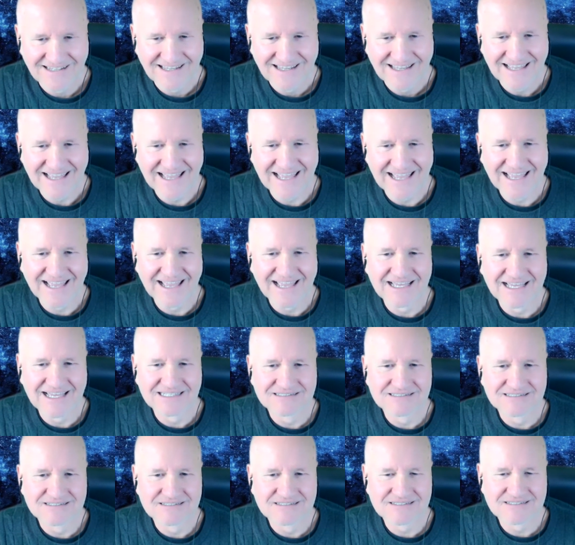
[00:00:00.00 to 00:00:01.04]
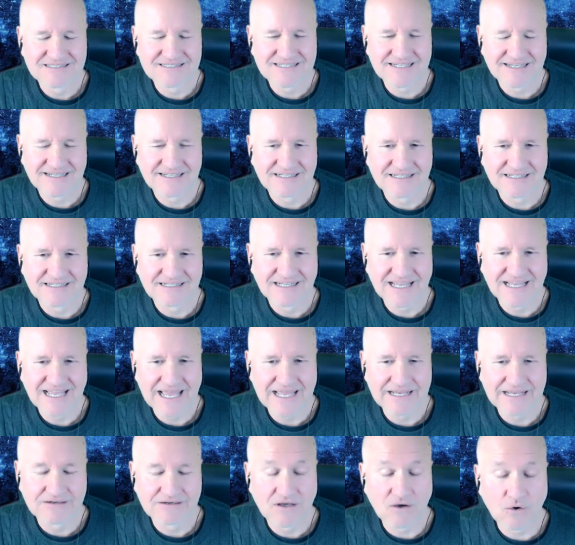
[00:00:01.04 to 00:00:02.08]
And
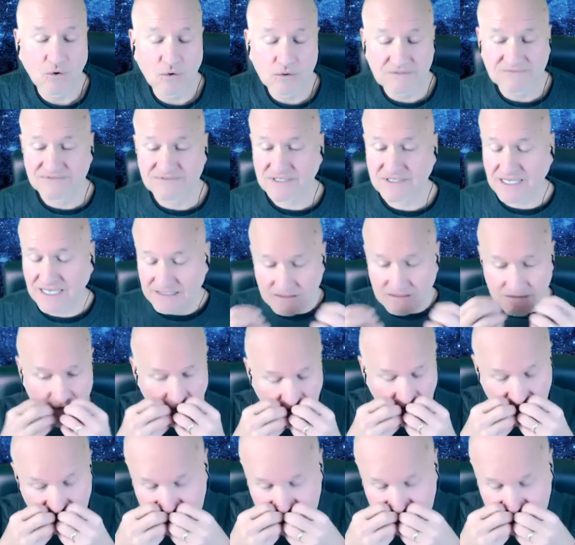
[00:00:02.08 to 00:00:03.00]
all of a